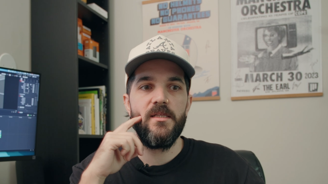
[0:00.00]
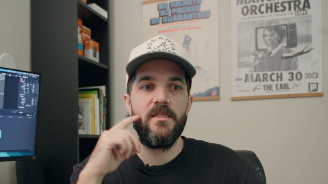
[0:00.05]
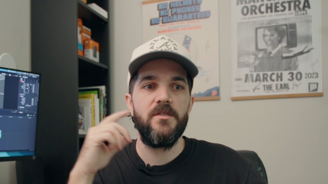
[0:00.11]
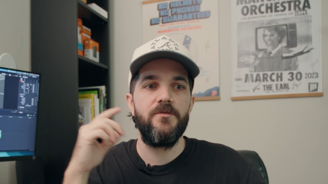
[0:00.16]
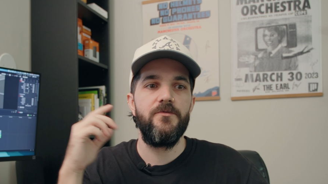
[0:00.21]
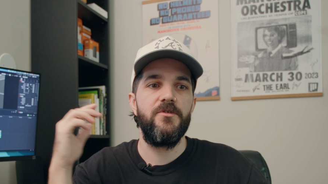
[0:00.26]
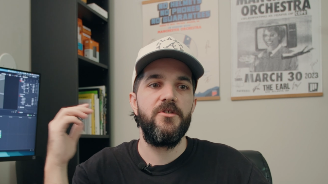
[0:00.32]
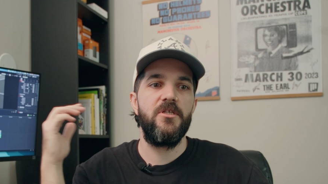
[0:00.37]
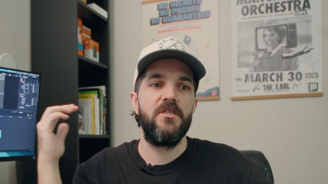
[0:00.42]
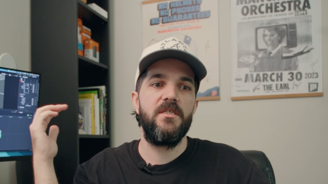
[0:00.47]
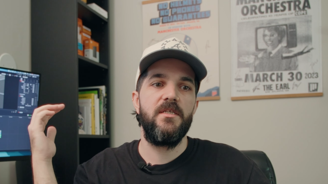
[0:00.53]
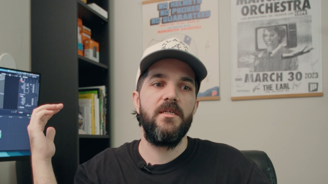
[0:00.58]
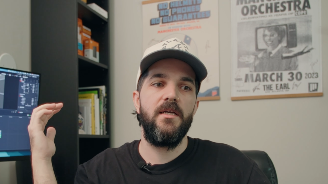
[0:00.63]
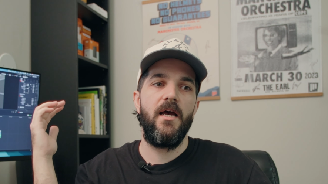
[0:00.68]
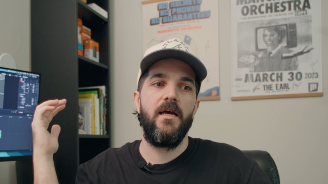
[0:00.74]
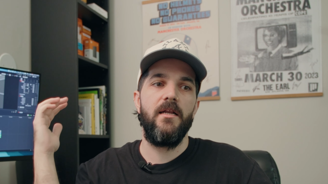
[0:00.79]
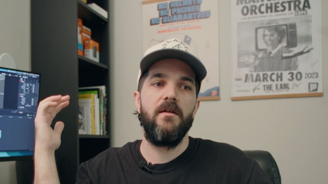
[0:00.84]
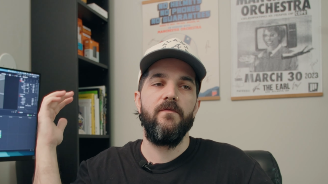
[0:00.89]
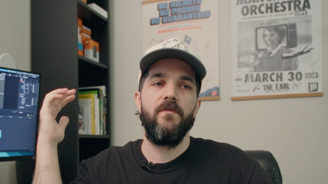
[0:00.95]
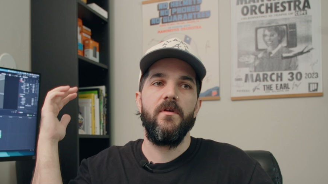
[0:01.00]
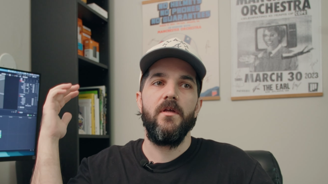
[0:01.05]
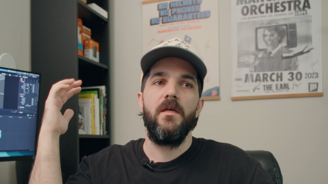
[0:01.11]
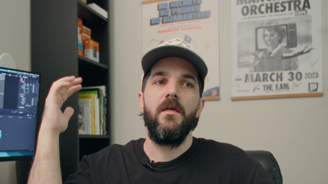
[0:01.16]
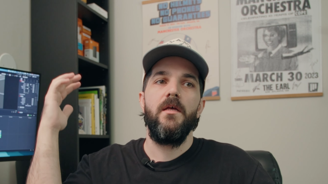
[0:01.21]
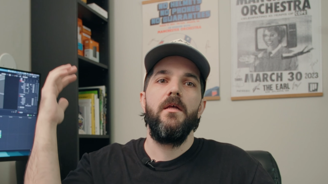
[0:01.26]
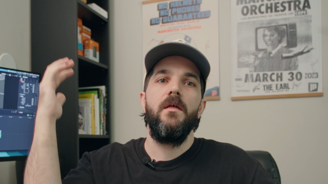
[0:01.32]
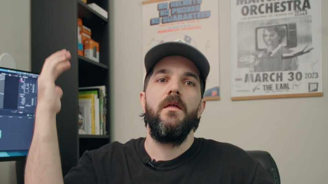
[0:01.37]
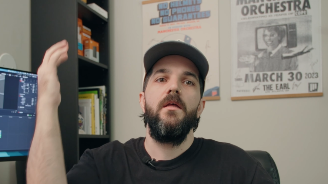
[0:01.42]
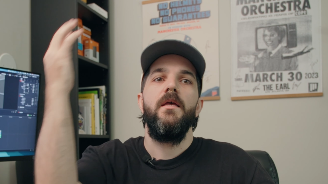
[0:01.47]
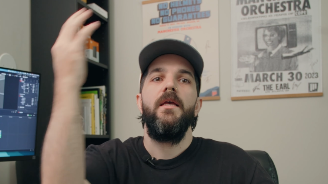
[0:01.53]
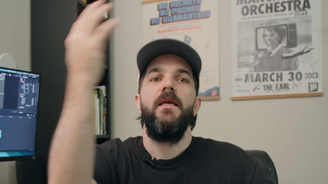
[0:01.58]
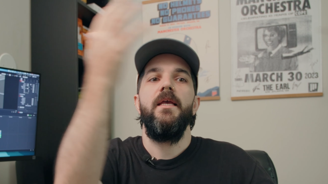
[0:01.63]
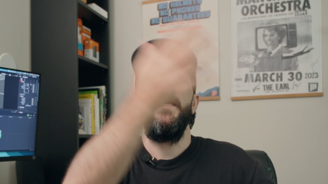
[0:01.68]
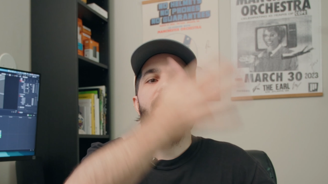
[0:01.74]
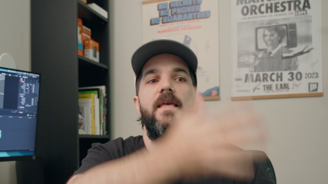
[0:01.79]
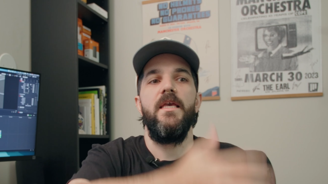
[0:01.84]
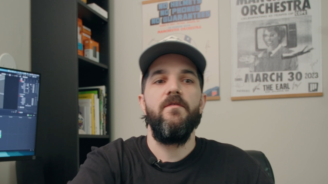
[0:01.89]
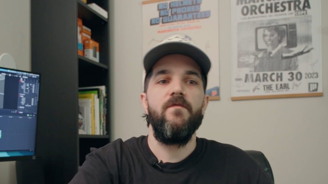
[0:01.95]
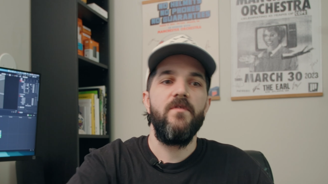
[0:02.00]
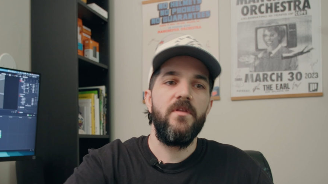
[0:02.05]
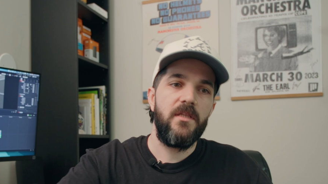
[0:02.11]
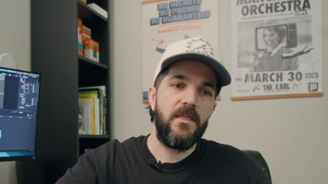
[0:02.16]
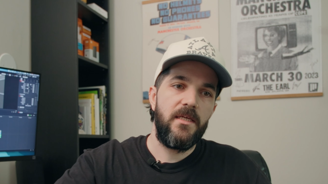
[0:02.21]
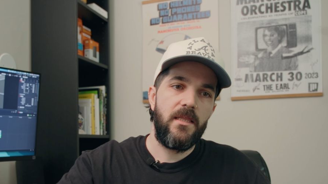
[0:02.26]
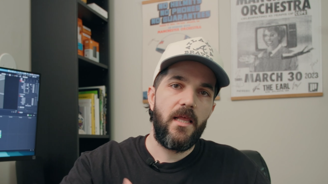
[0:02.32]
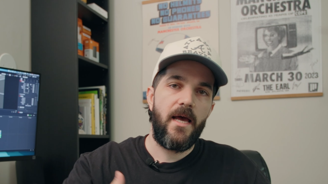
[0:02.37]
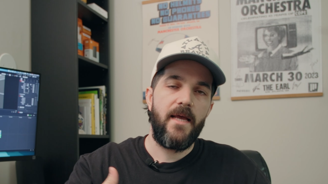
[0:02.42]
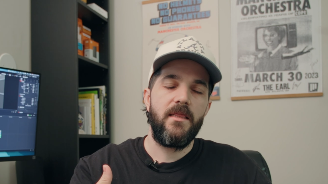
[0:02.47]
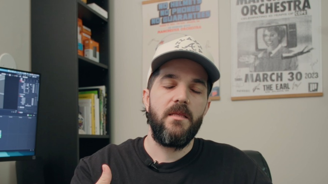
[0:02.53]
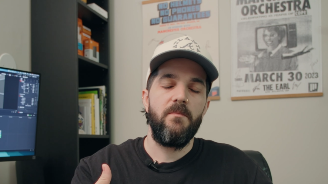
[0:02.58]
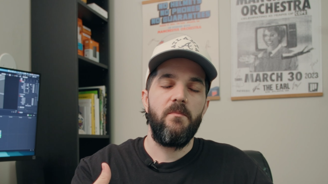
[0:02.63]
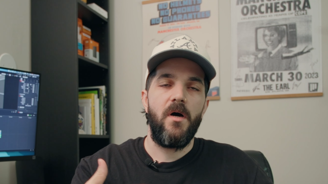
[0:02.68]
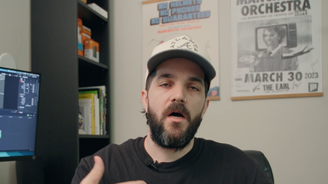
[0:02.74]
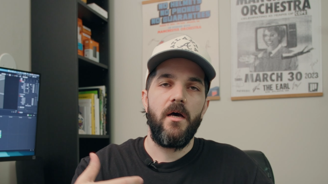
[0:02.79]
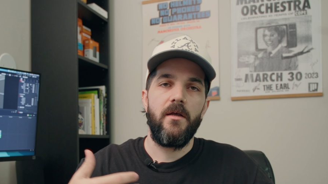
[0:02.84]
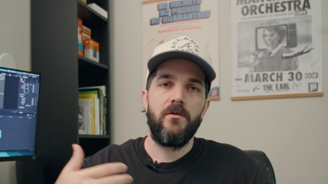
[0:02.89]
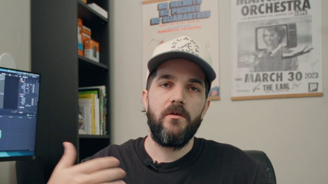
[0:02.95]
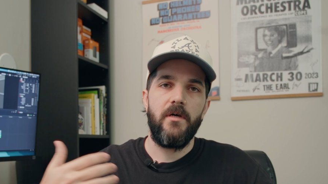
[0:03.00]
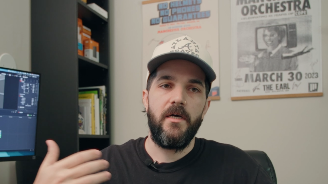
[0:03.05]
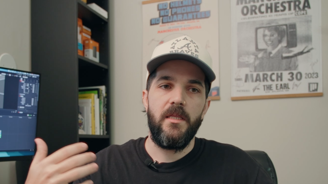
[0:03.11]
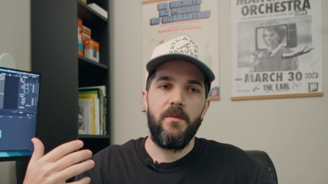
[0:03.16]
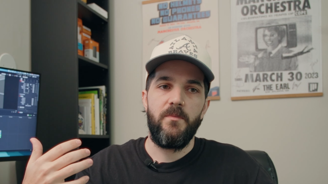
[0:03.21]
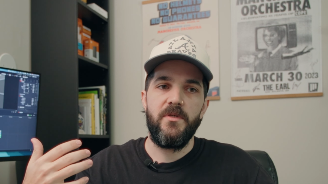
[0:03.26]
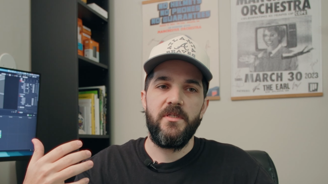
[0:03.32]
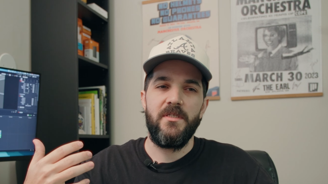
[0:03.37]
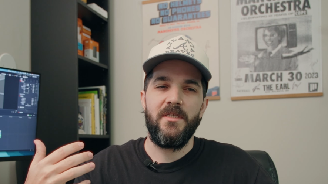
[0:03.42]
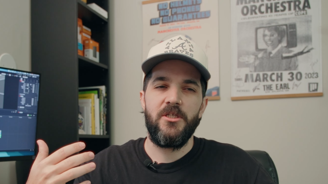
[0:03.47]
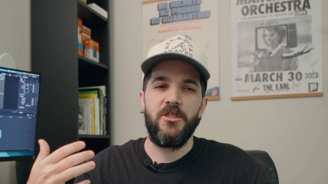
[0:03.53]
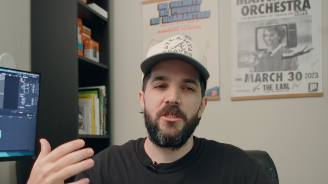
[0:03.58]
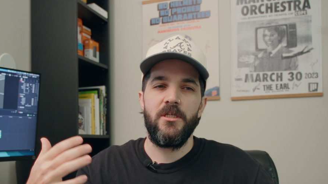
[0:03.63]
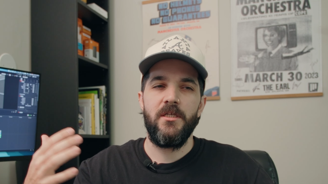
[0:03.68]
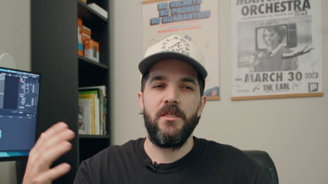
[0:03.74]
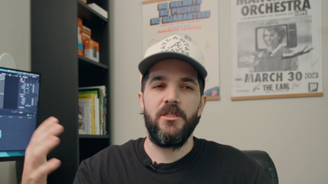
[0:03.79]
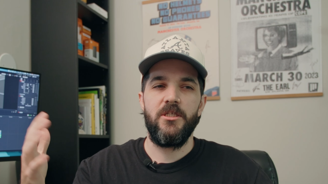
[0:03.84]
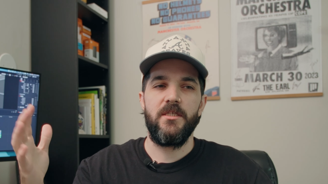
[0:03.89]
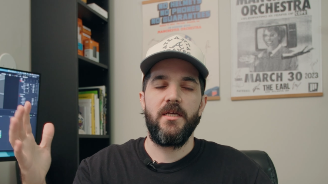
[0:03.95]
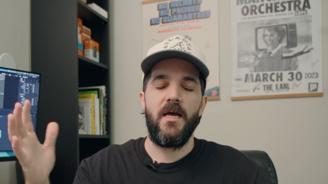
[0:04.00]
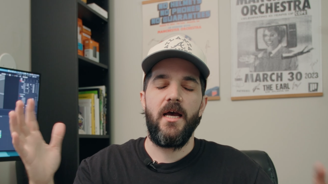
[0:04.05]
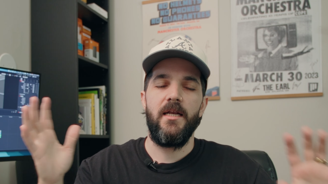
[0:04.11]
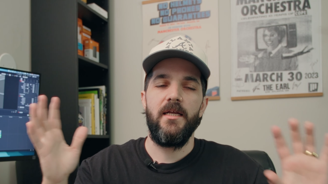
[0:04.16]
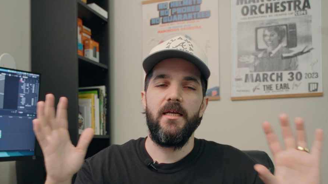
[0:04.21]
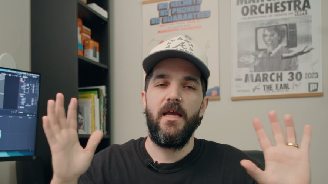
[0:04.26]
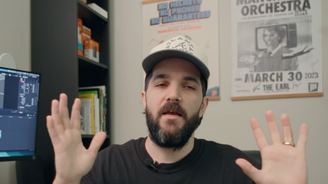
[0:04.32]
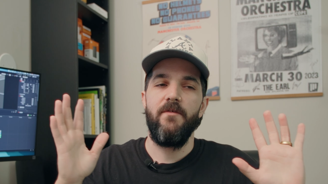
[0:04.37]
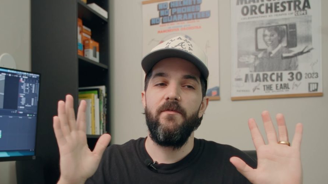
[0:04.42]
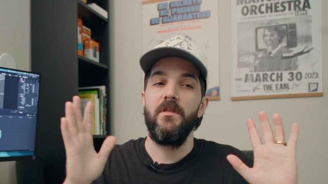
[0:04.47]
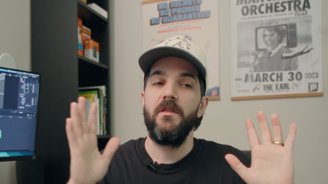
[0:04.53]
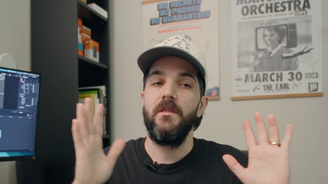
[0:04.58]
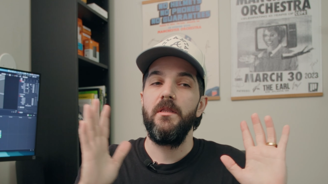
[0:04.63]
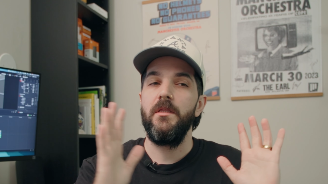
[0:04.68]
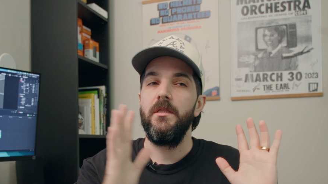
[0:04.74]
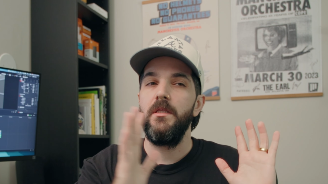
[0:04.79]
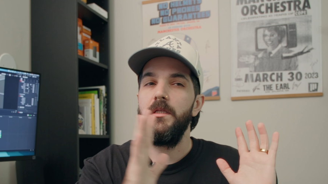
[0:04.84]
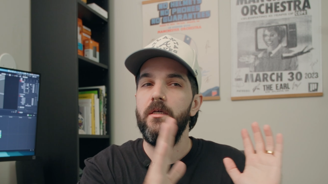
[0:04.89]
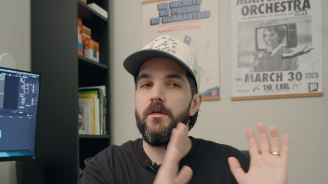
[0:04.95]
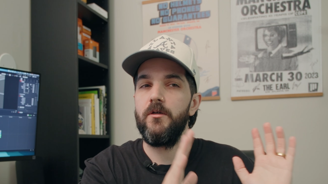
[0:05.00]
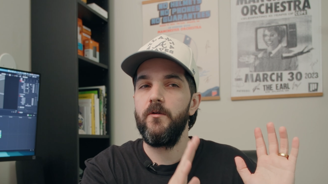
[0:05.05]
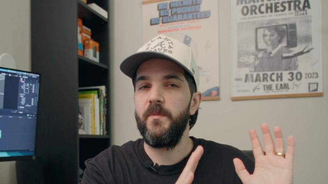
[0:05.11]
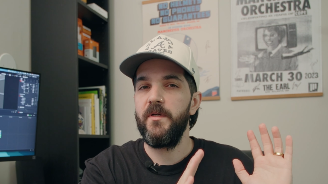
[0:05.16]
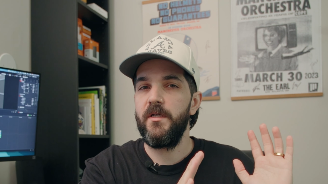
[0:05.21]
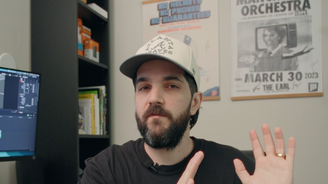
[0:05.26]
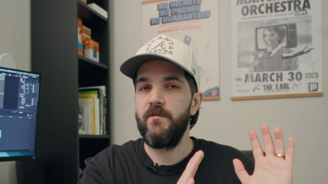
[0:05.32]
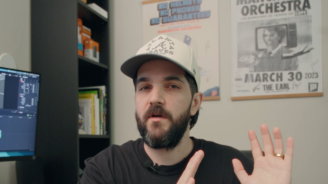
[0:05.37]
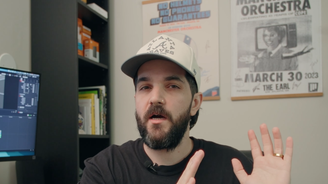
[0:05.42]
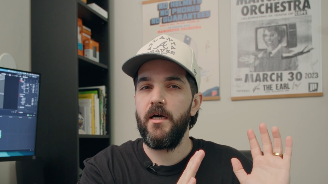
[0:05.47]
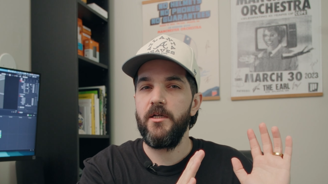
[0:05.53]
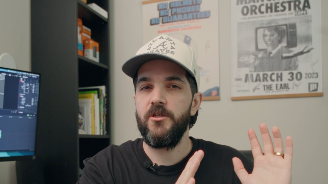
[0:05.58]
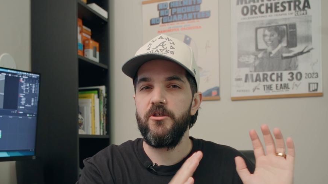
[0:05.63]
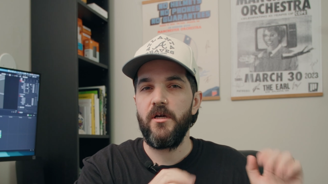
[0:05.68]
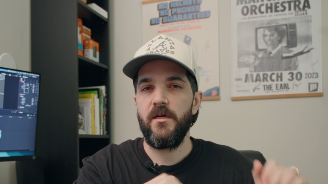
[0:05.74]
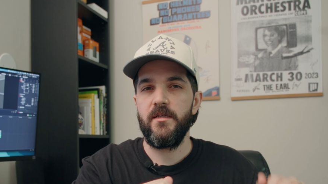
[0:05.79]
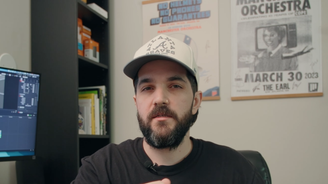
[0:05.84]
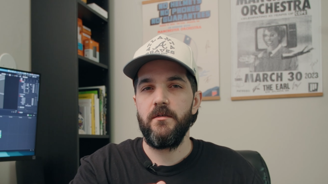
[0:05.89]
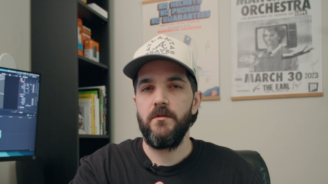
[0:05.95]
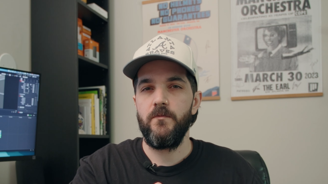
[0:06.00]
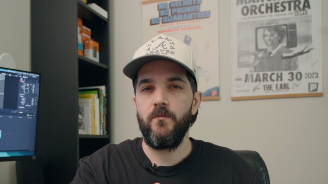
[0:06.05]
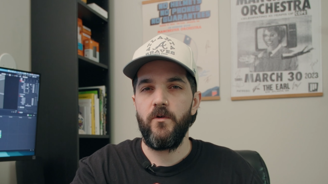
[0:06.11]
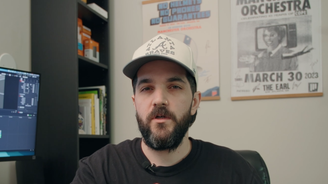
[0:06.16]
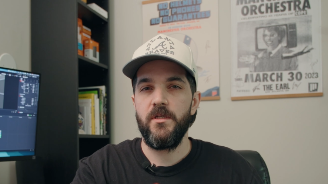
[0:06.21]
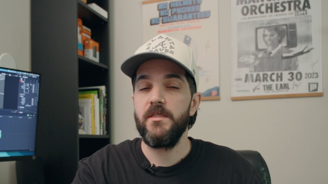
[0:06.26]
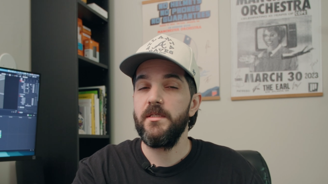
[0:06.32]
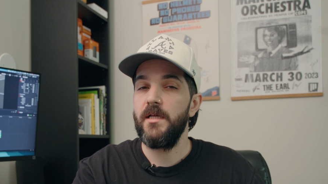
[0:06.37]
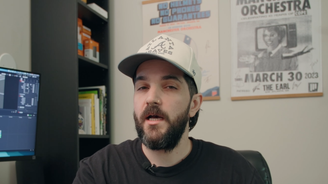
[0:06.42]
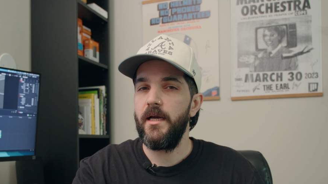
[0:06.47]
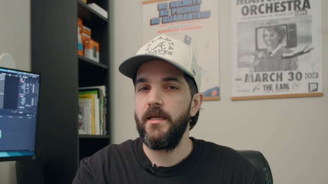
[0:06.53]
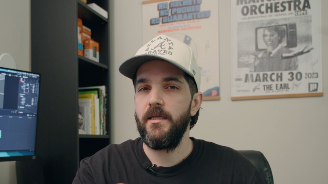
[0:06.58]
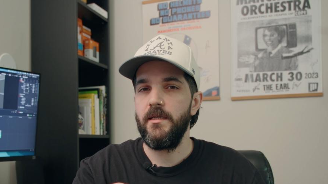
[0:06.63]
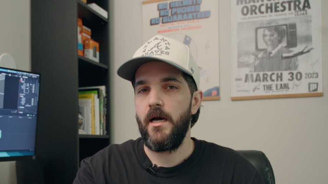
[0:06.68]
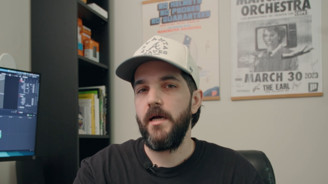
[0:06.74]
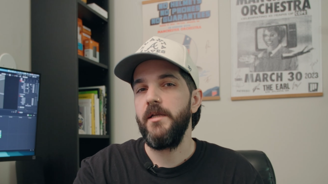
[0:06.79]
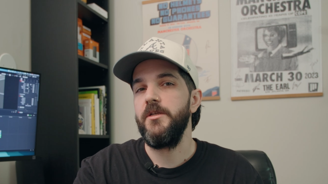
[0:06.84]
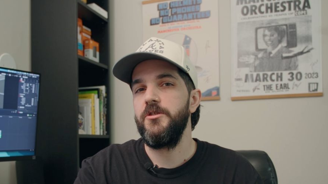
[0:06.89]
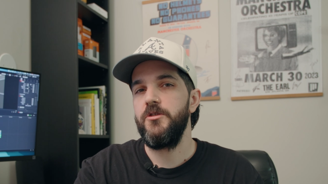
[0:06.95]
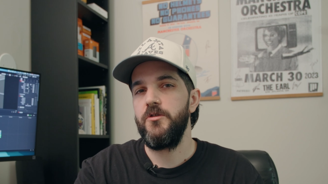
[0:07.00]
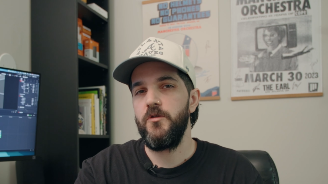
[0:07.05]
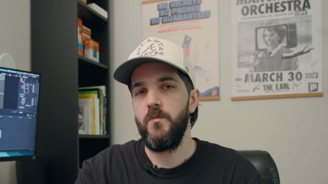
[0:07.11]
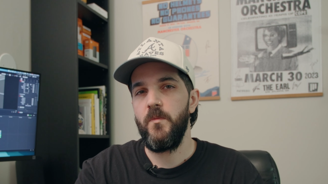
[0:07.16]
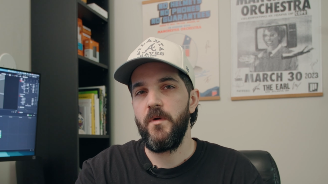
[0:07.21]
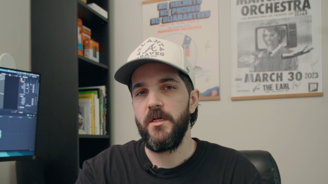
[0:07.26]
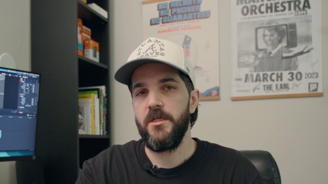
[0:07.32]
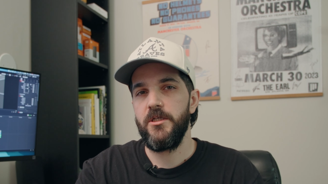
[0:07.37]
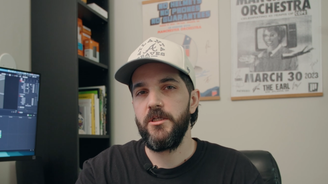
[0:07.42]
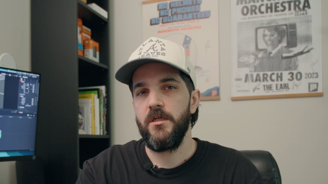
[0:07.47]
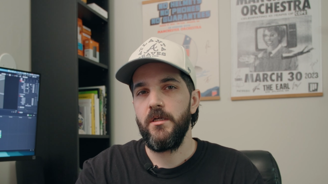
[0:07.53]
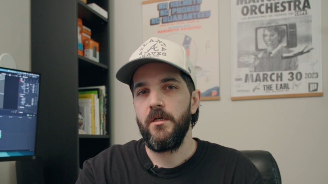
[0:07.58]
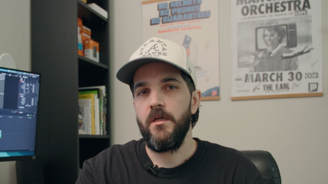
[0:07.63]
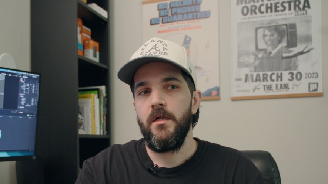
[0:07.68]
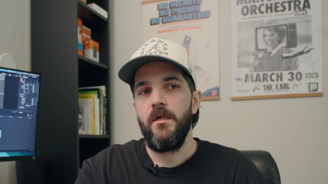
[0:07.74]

This was just to kind of evenly light the model, and the position just kind of gave a little bit of contrast on one side, not too much.